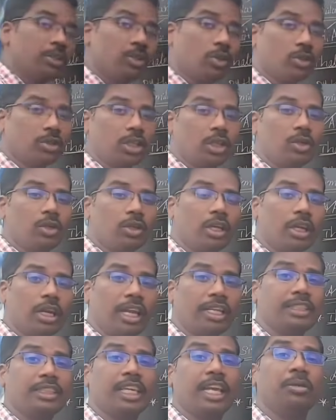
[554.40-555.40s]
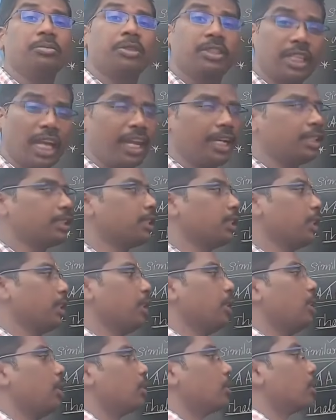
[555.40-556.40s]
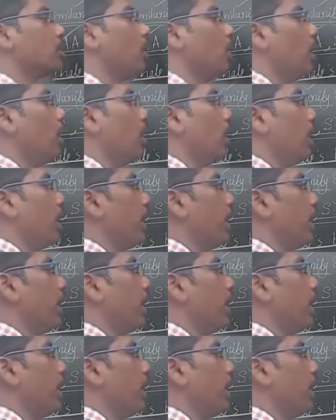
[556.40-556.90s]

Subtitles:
and those are looking like same sides. So